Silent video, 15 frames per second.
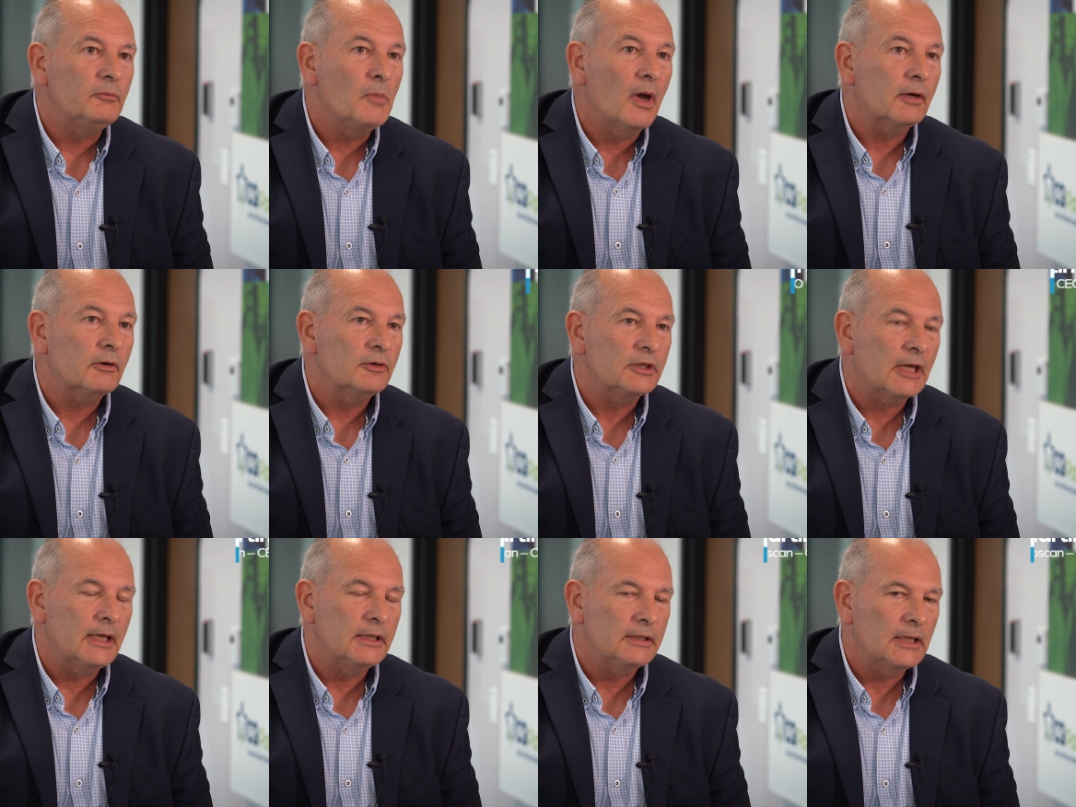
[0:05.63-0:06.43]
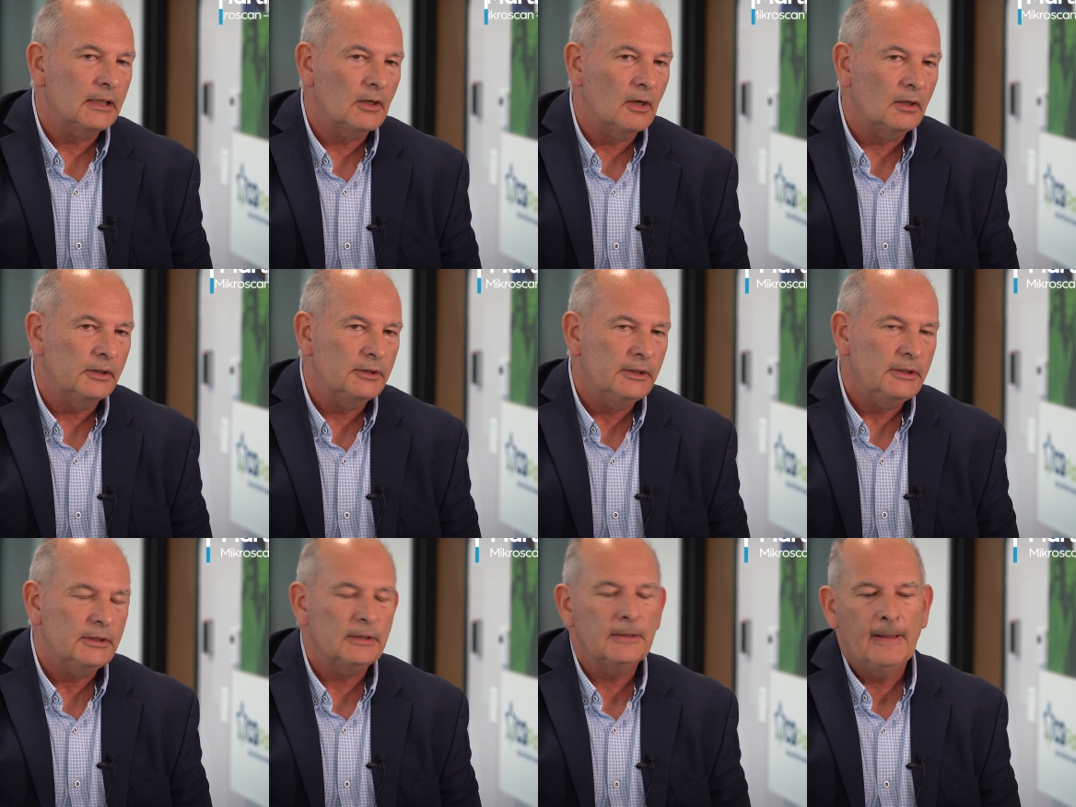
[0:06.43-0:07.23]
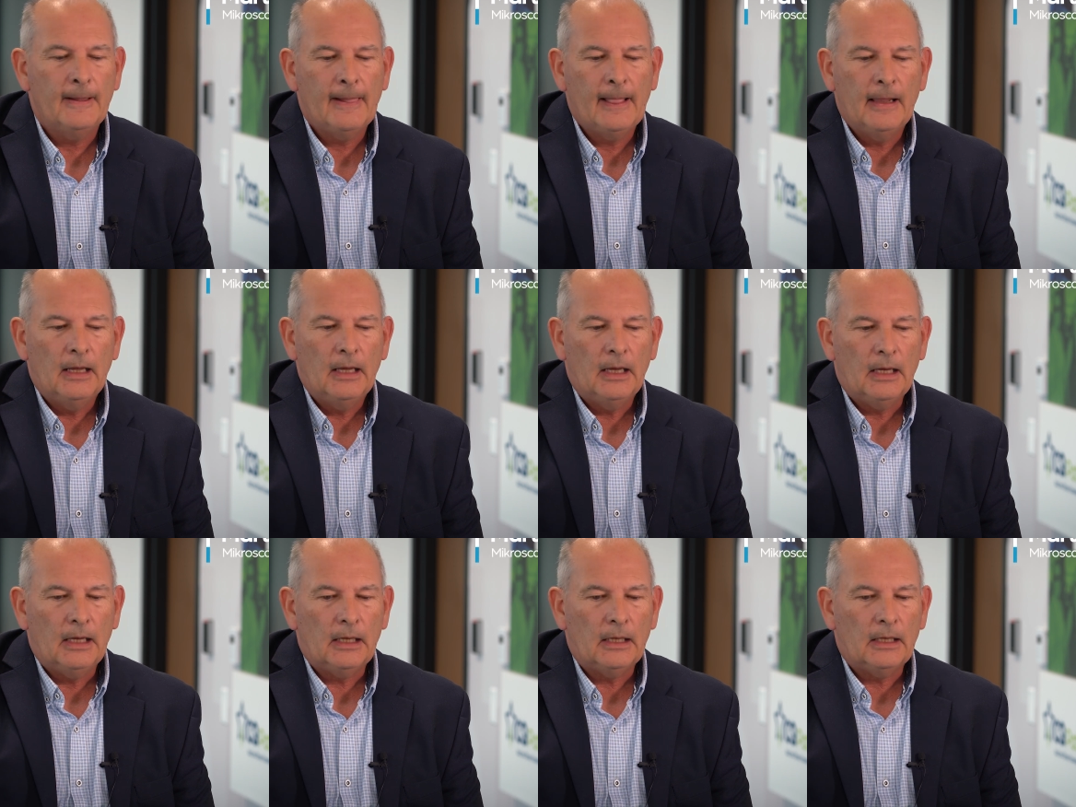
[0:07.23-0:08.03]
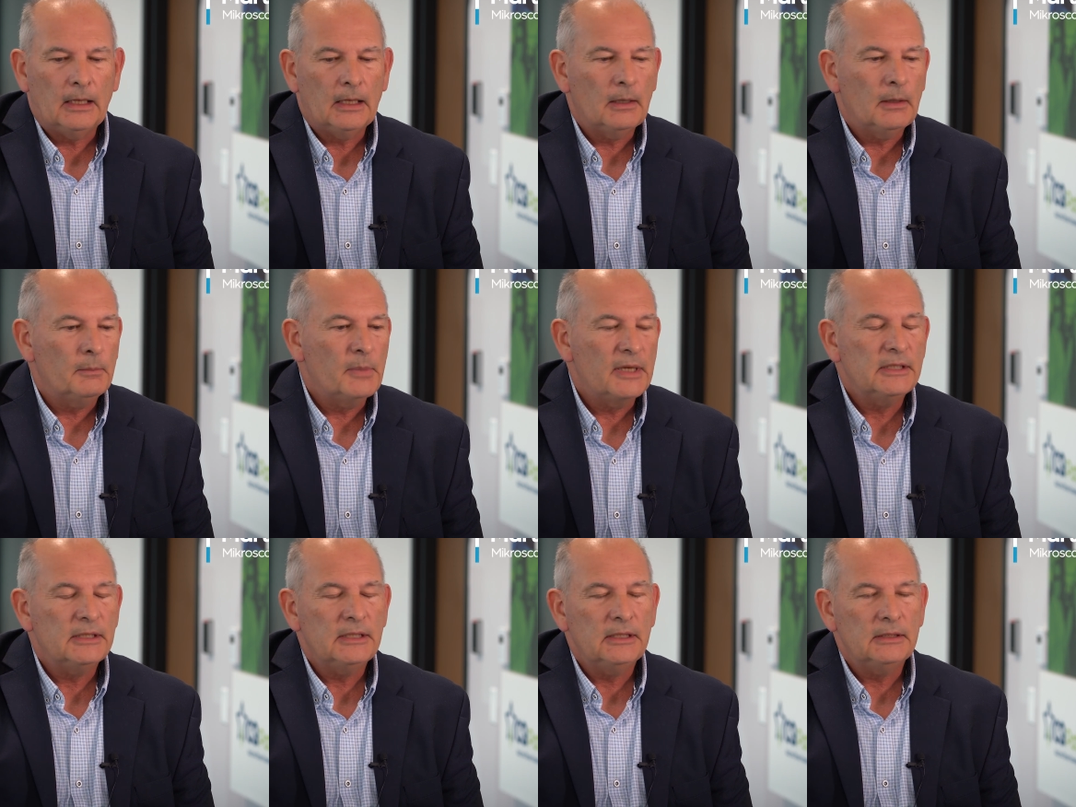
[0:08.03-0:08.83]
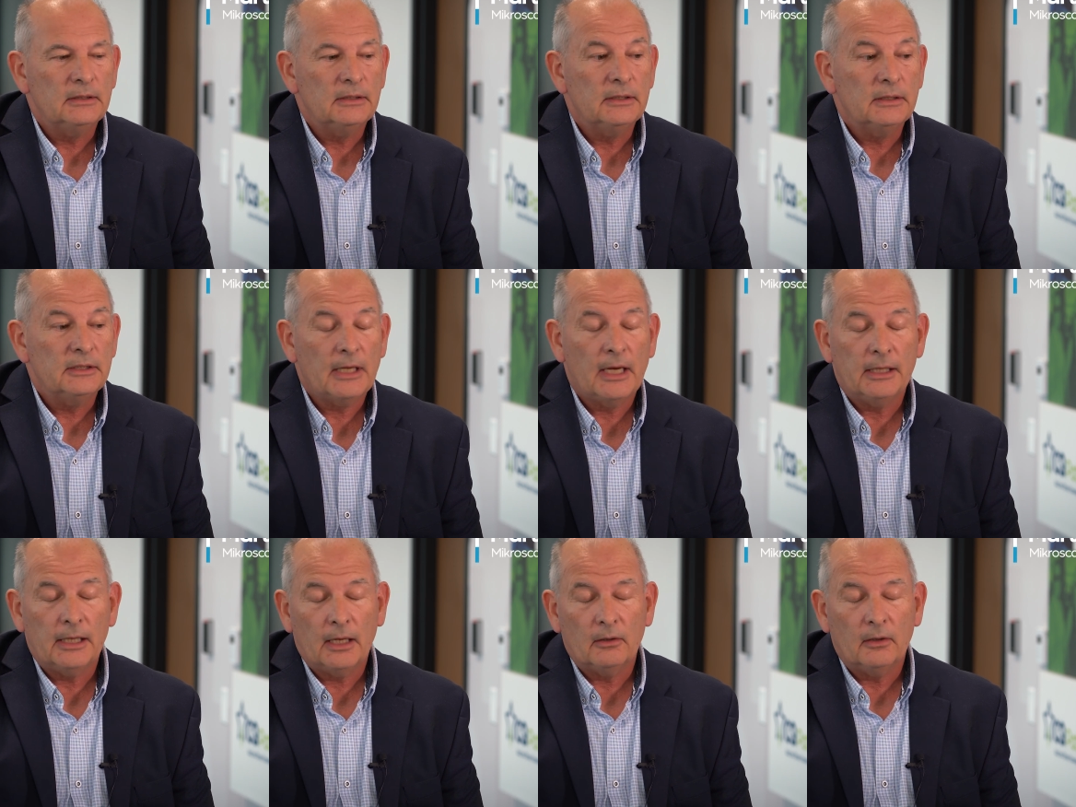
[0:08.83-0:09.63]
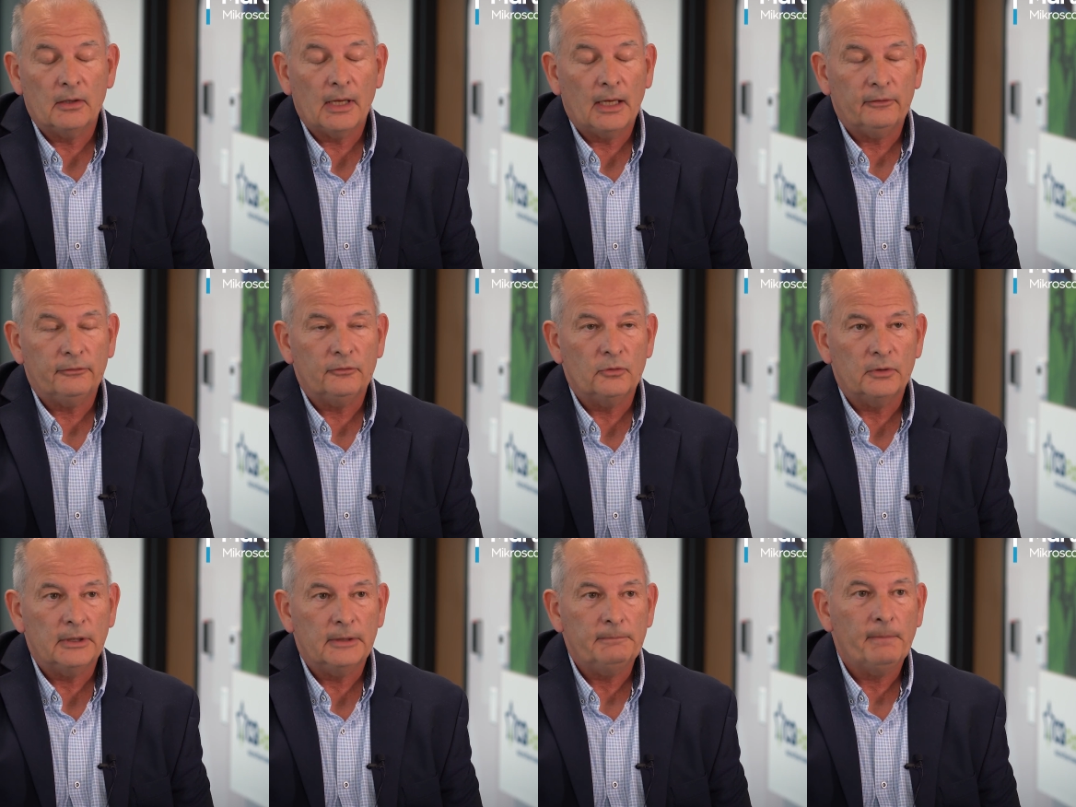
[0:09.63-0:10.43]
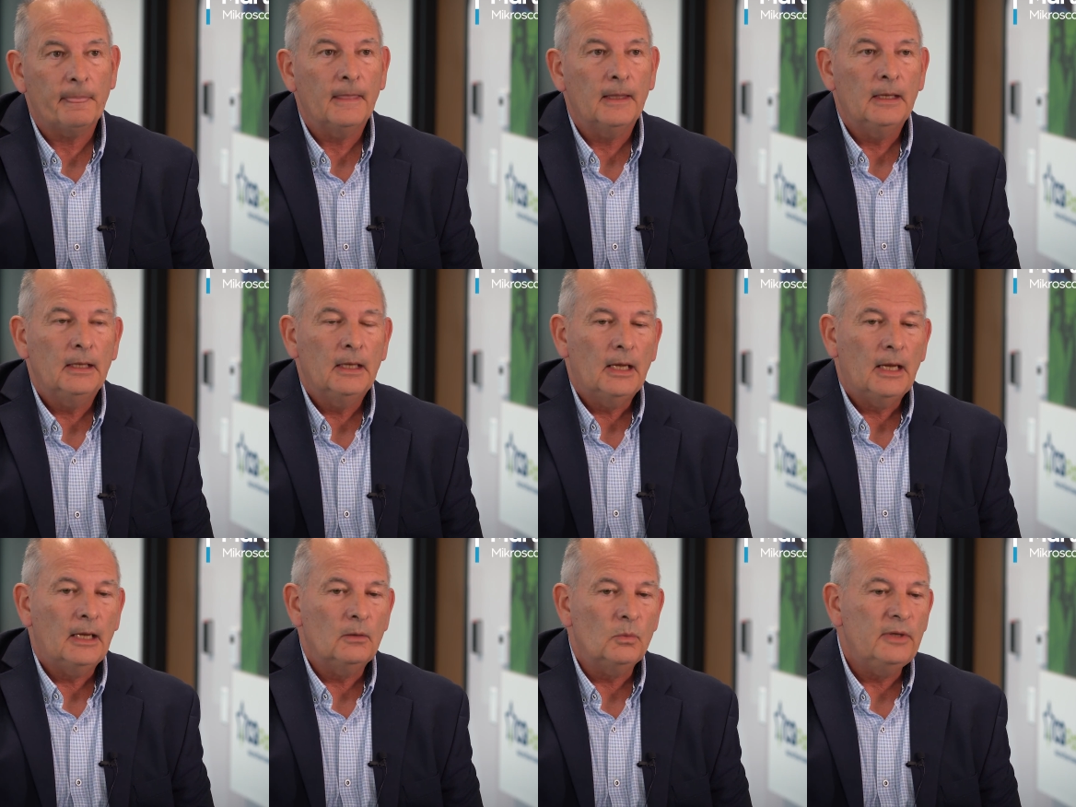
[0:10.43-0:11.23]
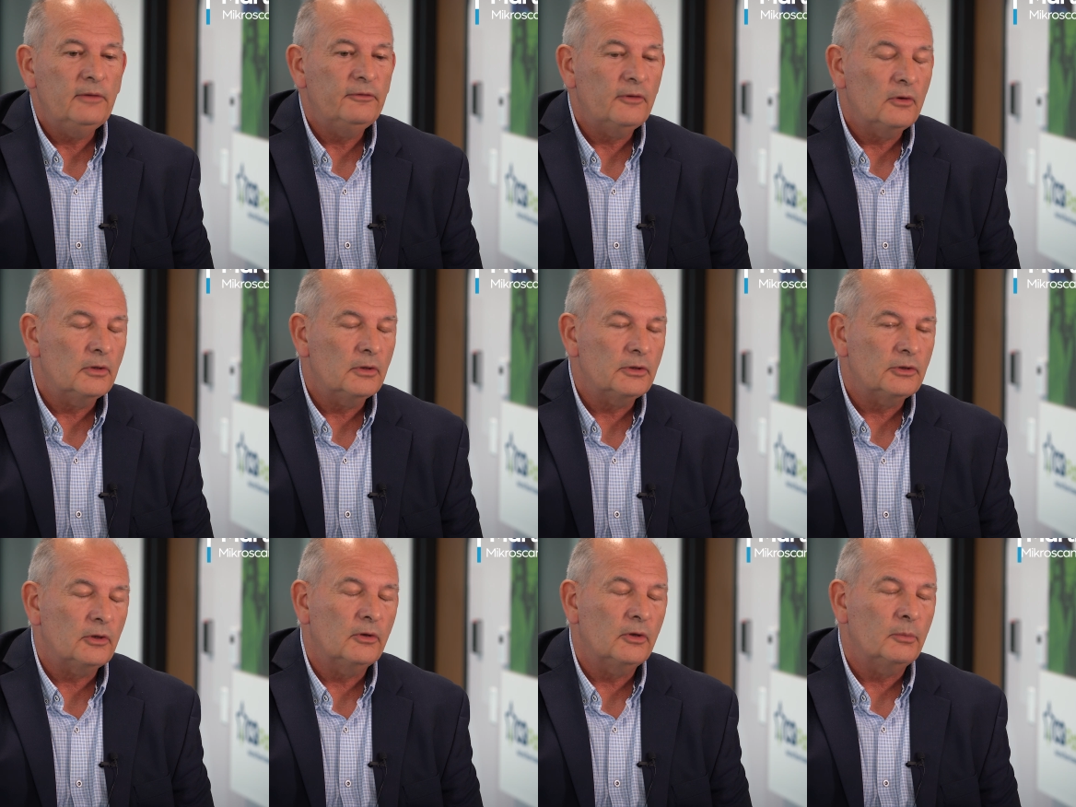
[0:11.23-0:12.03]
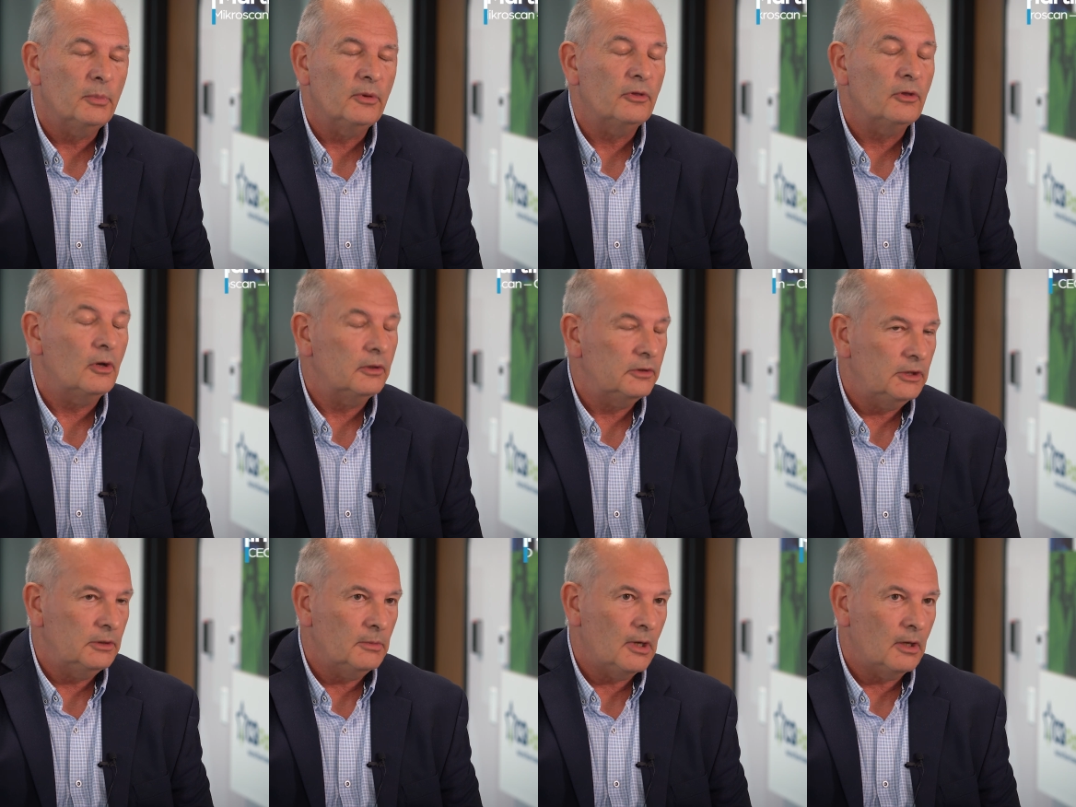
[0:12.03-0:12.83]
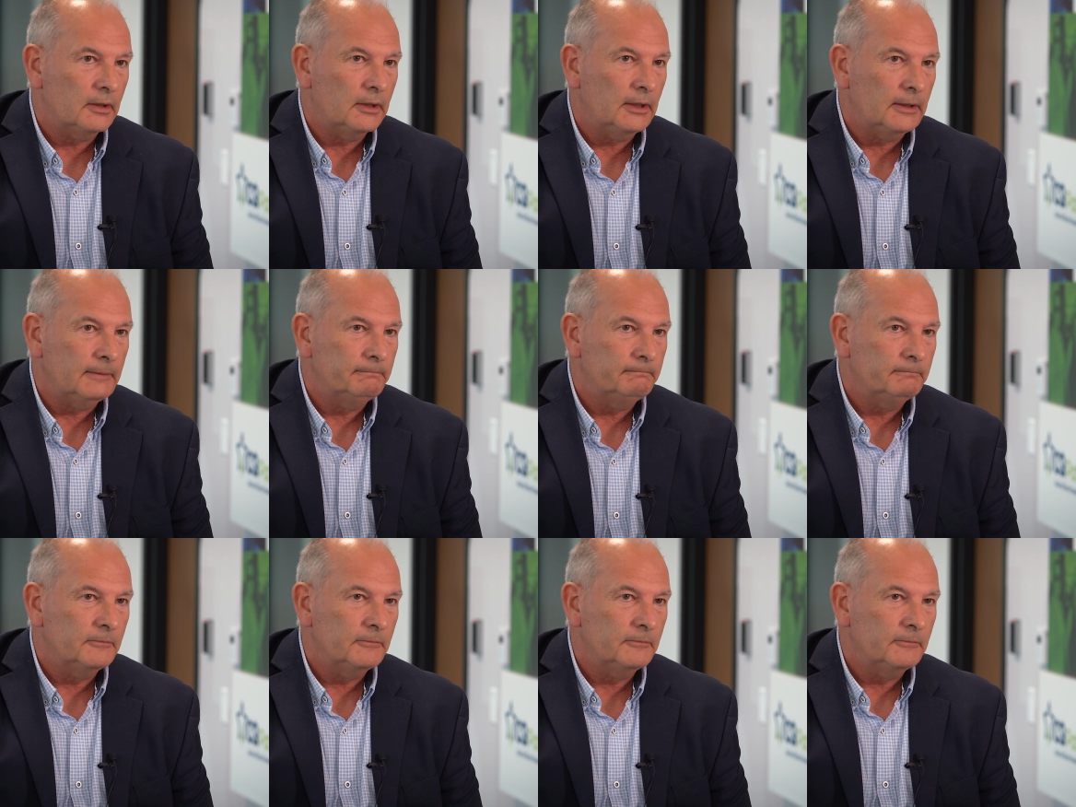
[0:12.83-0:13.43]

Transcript: Mikroscan Technologies, based in San Diego, California, and we focus on the pathology market.